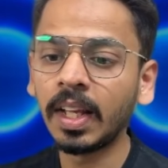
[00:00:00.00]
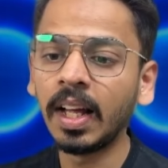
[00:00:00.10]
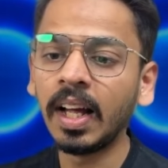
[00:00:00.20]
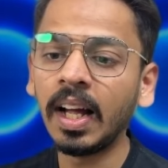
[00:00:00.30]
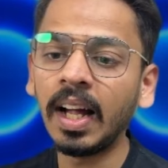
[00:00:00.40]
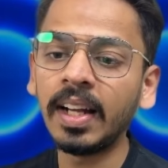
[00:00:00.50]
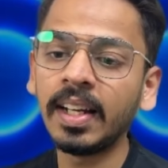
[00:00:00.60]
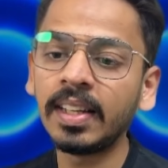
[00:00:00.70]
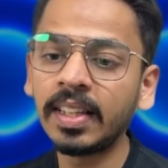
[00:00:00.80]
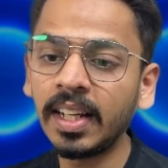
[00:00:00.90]
and
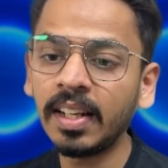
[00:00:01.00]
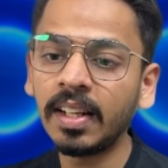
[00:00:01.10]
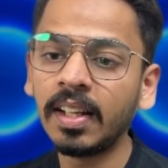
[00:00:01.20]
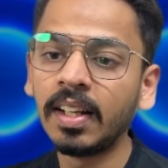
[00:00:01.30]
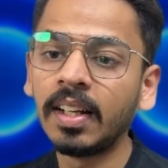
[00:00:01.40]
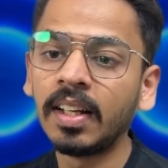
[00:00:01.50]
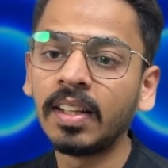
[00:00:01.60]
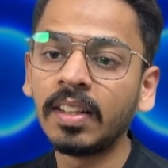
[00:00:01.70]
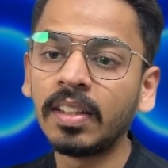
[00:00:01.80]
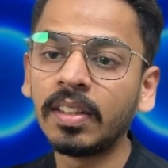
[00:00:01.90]
then
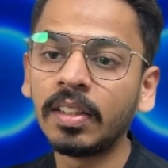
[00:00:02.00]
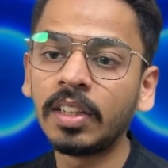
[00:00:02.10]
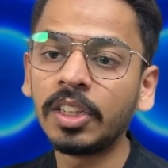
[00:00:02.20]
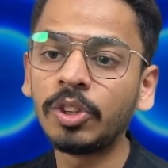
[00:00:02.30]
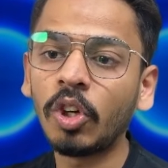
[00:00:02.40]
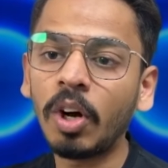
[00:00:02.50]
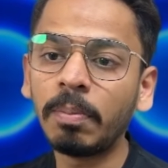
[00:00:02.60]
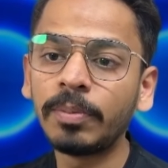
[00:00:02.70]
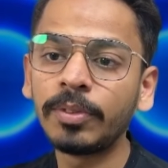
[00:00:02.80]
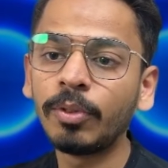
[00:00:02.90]
the
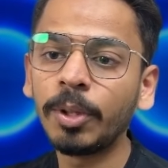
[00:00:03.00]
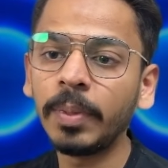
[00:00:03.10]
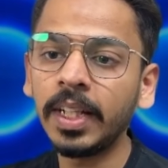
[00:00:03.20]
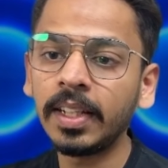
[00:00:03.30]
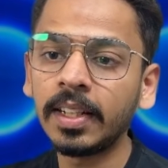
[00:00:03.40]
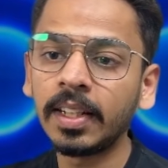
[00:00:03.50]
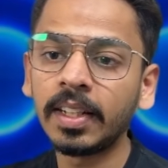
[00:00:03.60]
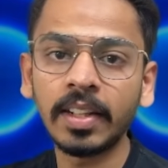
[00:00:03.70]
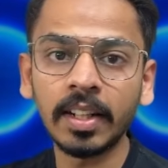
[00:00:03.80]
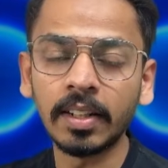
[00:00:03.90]
jobs would be
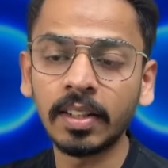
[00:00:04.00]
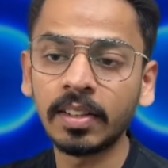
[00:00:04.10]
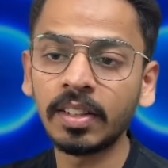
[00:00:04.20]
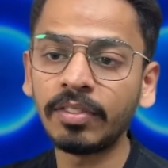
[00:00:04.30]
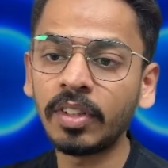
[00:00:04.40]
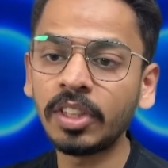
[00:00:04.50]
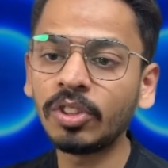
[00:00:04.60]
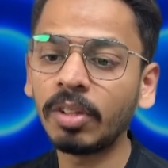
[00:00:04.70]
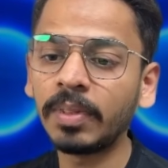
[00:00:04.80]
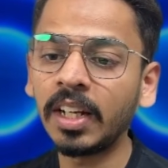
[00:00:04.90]
triggered. The first
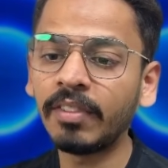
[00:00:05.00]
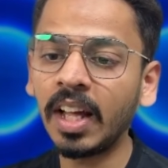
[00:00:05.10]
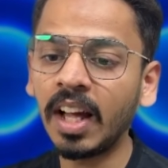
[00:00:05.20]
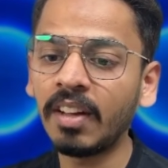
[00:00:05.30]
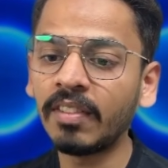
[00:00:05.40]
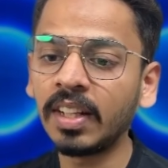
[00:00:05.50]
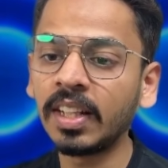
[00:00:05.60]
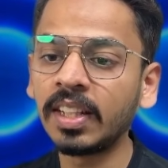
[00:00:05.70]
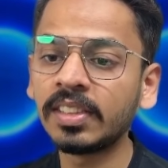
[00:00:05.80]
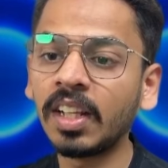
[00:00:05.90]
job that we have
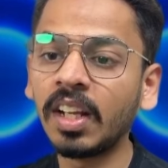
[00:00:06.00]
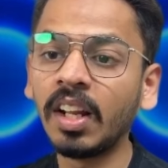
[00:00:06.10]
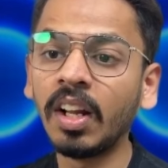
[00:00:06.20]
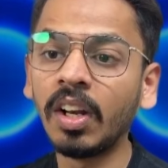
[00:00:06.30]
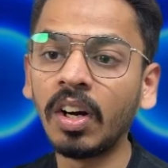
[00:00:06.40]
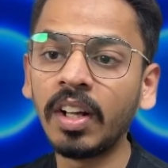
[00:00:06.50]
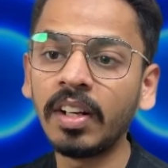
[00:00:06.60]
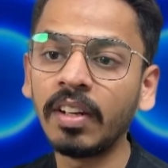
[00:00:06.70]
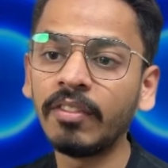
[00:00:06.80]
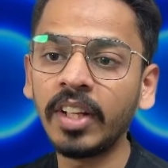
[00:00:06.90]
is learn
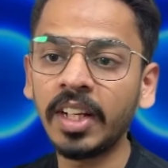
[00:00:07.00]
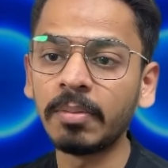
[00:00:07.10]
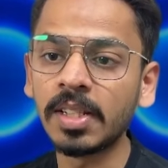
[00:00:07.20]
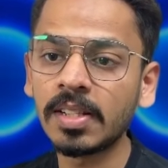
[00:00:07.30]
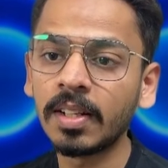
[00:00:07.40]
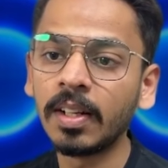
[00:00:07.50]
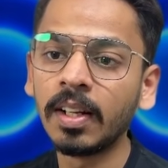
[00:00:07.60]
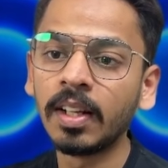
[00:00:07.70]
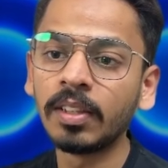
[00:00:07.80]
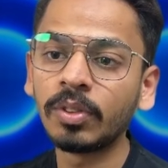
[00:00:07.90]
variables.
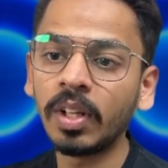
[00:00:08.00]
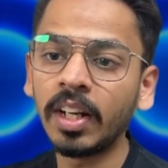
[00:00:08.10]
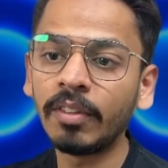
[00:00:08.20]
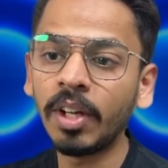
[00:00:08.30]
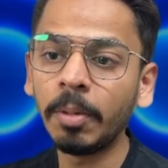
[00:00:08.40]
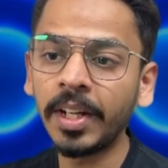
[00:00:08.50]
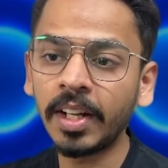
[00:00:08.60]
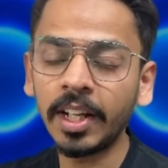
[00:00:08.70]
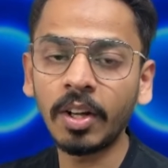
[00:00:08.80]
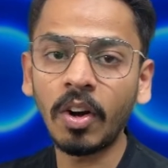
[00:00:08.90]
So it will be
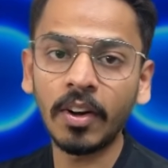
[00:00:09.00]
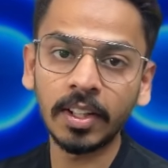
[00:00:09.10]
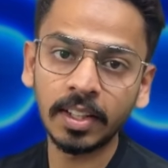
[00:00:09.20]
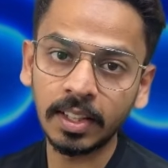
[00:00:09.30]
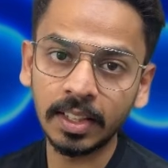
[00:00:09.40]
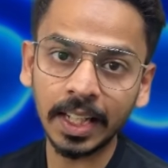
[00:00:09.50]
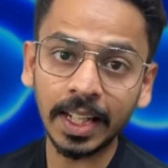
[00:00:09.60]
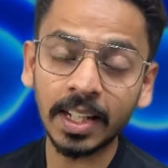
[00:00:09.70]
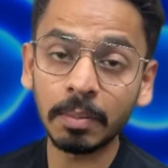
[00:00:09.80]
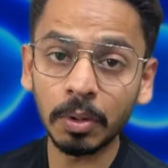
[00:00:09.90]
running on the
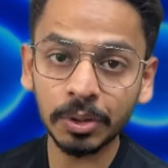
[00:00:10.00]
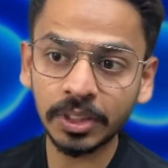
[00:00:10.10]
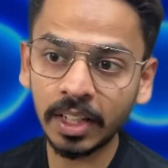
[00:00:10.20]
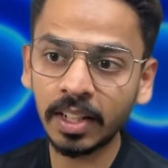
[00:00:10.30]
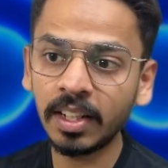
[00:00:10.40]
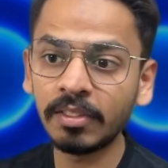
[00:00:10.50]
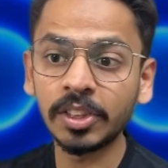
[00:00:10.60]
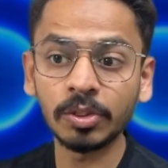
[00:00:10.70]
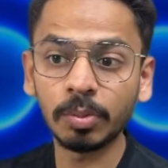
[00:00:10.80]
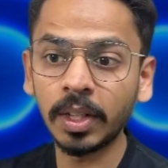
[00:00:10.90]
GitHub hosted runner, which
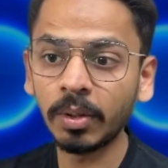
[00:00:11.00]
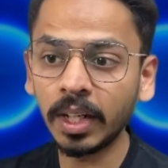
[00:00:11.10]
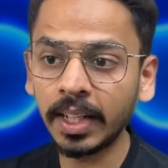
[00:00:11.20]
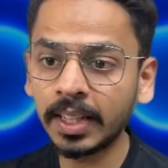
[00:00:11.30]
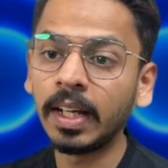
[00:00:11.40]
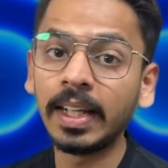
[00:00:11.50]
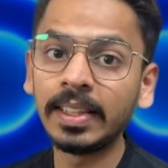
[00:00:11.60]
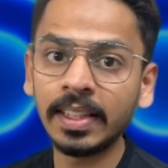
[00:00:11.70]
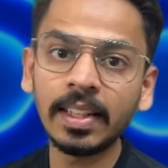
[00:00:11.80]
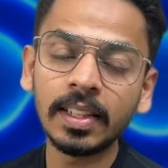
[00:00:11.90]
is Ubuntu latest. And
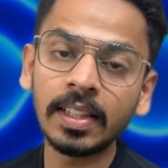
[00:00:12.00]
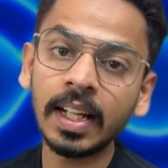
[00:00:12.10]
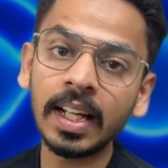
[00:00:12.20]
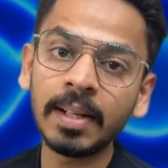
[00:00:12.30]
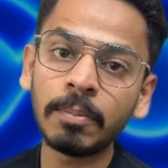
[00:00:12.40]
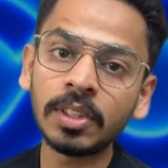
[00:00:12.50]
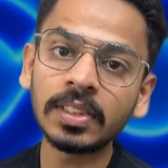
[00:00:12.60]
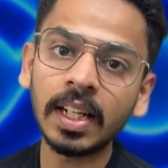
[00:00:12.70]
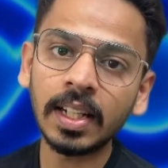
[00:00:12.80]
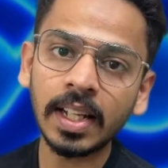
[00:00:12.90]
then the inputs
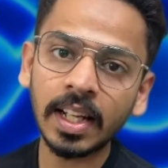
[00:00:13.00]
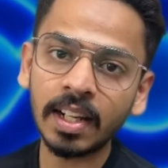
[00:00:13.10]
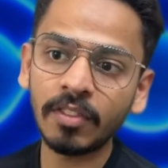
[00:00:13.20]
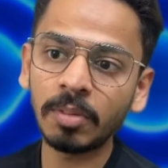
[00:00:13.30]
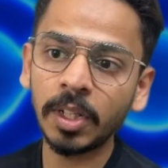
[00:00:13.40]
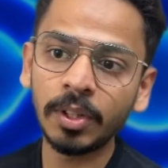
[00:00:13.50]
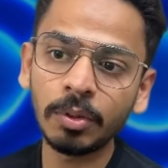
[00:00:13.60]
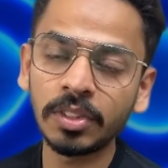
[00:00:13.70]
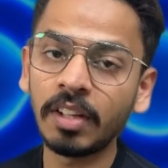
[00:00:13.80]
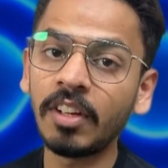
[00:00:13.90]
that are taken from the
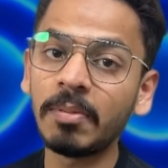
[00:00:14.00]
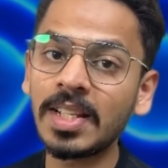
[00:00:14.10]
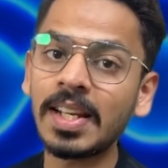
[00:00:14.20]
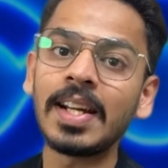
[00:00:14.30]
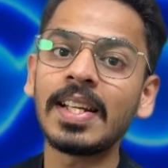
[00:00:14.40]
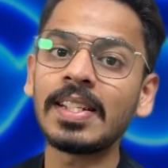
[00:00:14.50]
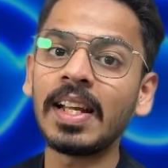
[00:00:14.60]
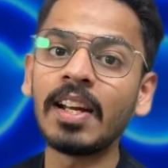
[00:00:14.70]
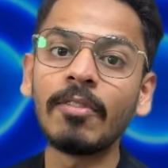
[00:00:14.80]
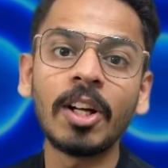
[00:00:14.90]
user will be set as
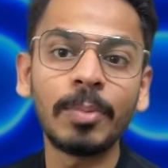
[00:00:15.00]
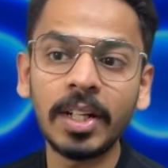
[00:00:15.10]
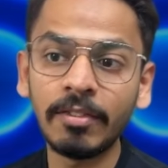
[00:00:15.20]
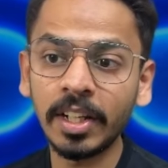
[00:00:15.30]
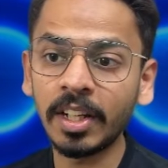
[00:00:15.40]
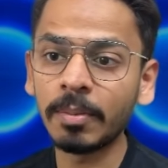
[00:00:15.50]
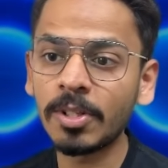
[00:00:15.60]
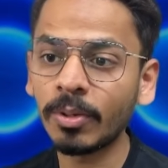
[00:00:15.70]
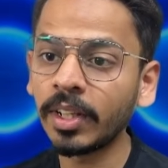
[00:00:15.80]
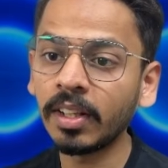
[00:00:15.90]
environment variables
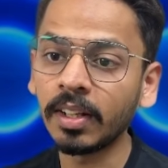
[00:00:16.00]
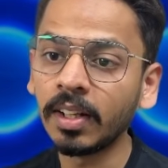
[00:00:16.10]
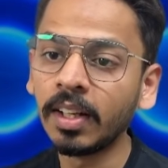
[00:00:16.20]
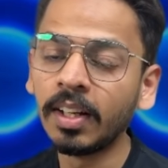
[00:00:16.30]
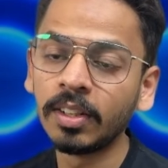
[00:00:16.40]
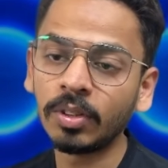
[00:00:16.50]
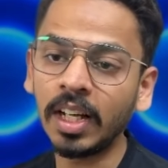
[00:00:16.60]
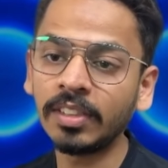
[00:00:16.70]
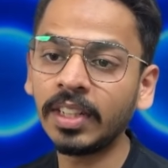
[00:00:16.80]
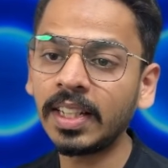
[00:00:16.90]
over here. So
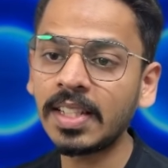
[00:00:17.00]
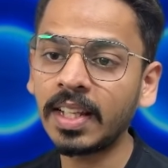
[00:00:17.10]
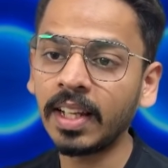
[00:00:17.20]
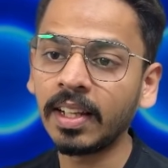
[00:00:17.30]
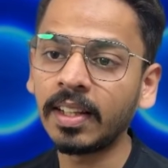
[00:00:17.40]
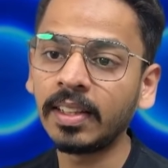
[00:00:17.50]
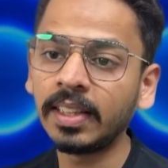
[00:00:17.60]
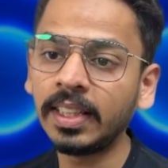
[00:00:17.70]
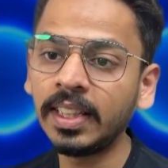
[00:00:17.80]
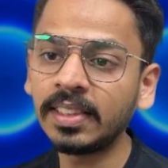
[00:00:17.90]
as we can say,
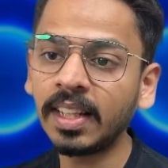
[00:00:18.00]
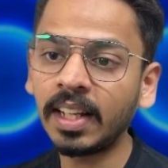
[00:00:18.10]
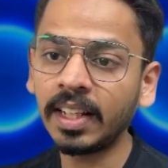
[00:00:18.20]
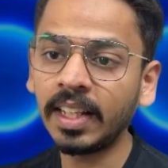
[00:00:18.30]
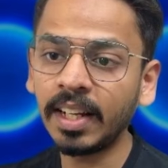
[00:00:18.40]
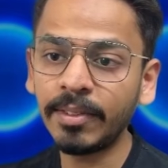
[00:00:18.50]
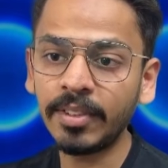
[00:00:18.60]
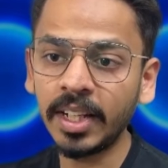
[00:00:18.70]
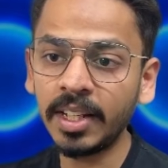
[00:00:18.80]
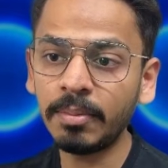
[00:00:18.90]
these are env
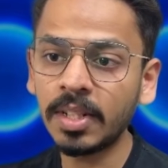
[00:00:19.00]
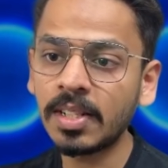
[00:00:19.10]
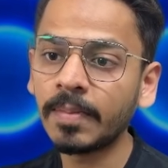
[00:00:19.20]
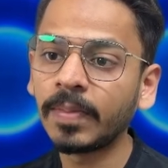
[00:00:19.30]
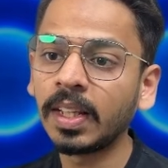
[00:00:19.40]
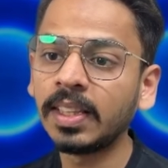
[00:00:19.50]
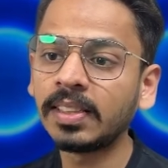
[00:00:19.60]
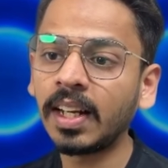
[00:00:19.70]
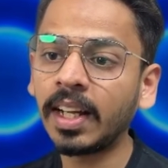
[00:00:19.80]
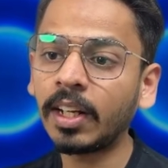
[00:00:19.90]
variables. These
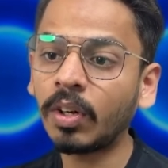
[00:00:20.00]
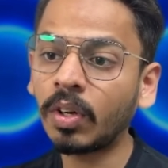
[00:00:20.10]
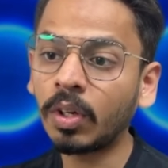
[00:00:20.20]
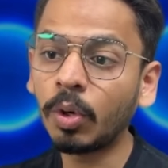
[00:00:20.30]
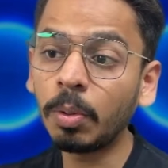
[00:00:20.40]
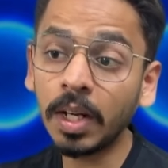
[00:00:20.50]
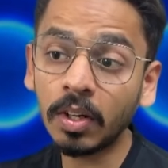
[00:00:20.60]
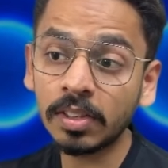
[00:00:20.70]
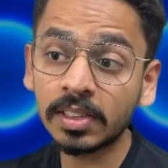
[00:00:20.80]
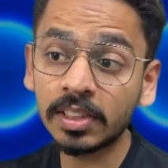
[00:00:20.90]
are like global
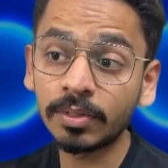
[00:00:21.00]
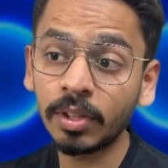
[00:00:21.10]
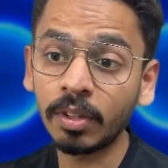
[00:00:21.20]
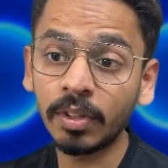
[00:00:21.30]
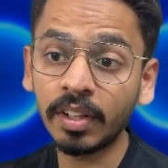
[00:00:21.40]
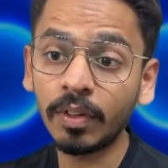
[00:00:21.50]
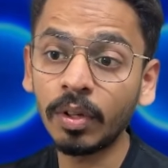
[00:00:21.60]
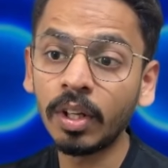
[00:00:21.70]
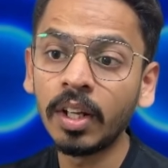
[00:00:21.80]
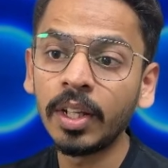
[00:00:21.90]
constants for your
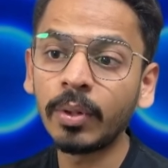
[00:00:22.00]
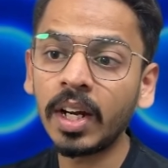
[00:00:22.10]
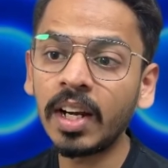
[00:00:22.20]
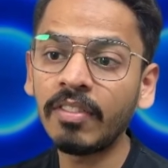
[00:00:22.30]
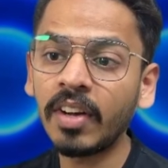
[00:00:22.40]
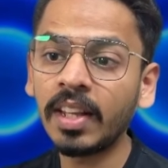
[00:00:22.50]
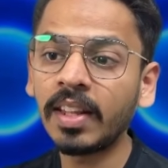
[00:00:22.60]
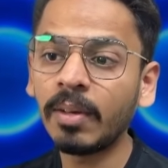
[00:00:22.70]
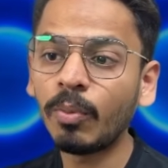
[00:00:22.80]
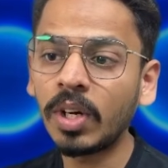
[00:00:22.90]
workflow. You can define
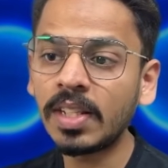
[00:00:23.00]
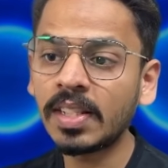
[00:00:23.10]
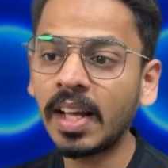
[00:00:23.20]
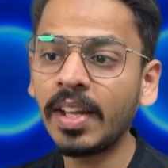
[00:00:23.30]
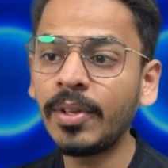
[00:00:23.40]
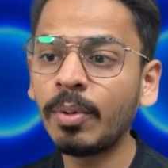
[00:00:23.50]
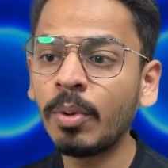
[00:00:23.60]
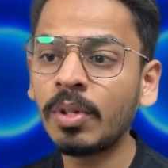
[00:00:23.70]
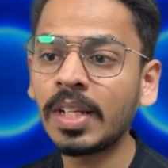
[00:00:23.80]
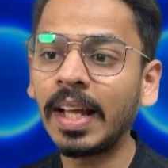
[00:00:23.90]
them once and
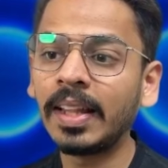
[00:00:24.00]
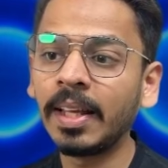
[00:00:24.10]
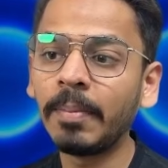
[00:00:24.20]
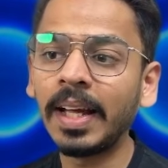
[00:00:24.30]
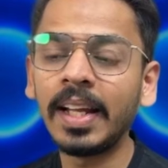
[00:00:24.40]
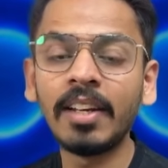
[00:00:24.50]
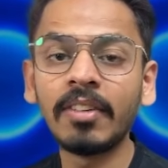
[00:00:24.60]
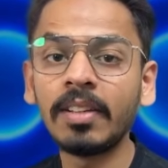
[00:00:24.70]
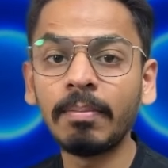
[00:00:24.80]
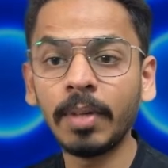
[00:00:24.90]
use them
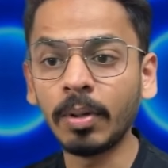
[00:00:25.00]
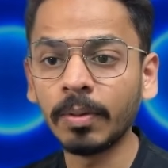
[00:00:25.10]
anywhere below.